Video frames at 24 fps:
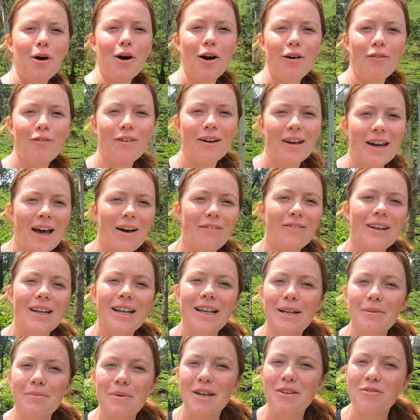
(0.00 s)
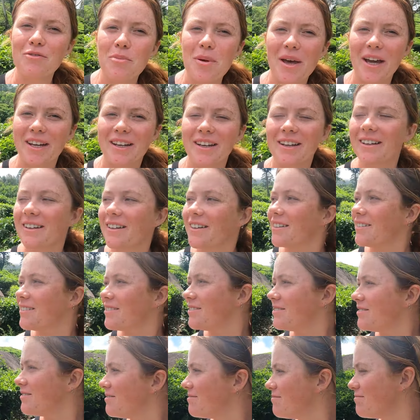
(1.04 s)
off and have a little bit of a picnic.
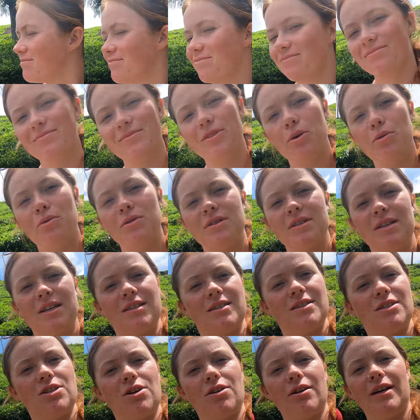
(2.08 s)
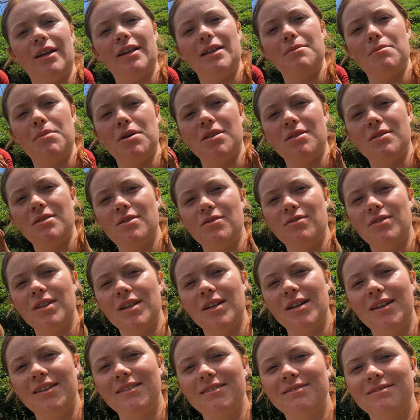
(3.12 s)
Owen's getting stuck into the buns over
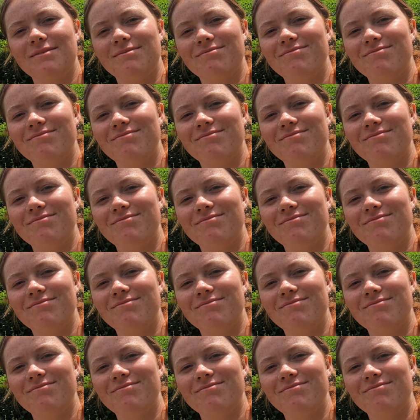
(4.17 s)
there.